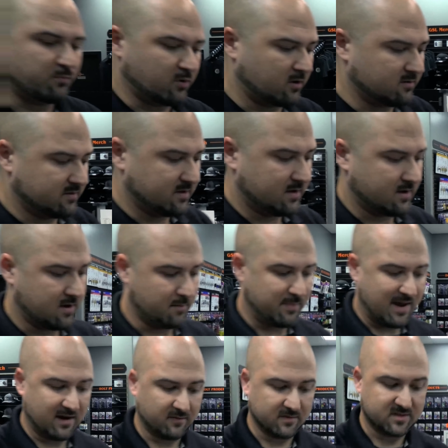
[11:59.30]
apart the uh,
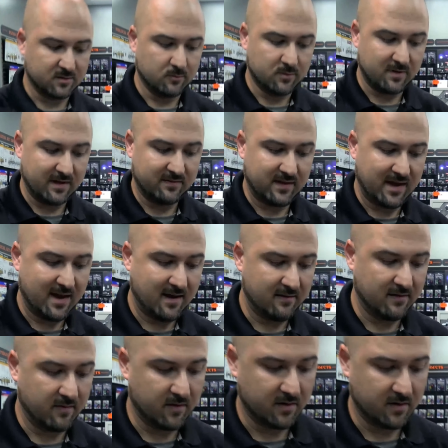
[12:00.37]
back of the cylinder like that, and